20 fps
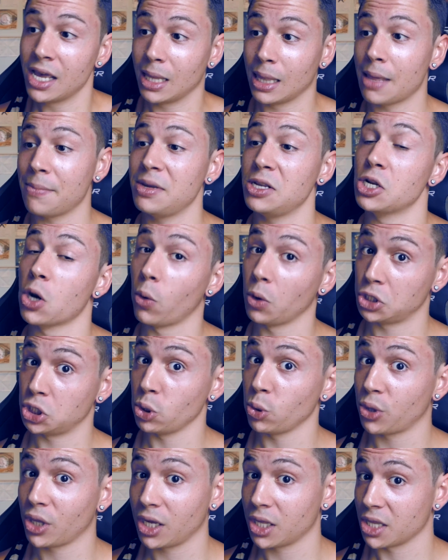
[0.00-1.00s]
Let me know what
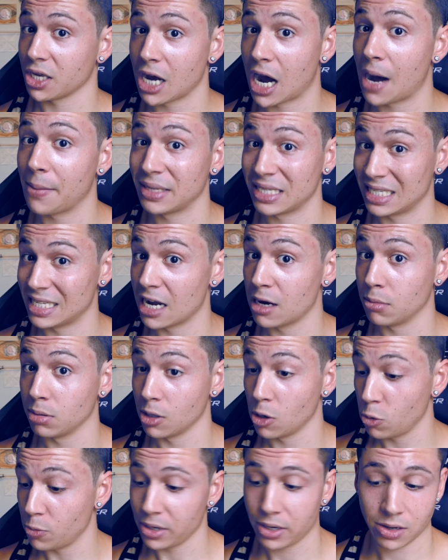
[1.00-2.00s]
you think in the comments down
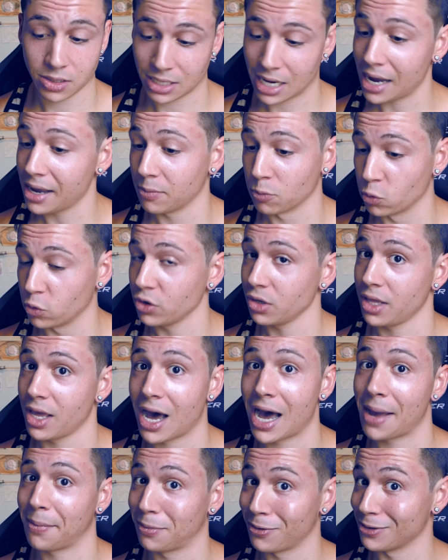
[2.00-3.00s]
below, because I am really
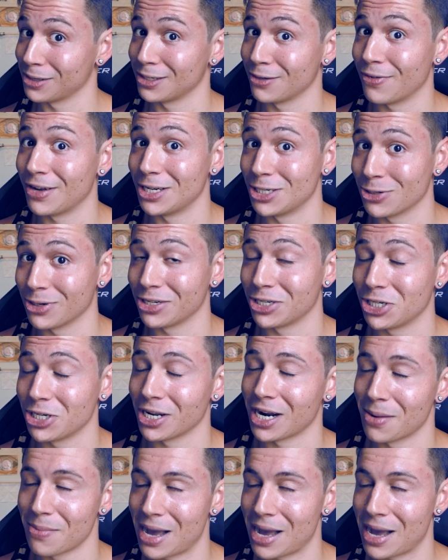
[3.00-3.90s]
hyped for this Vendread shit.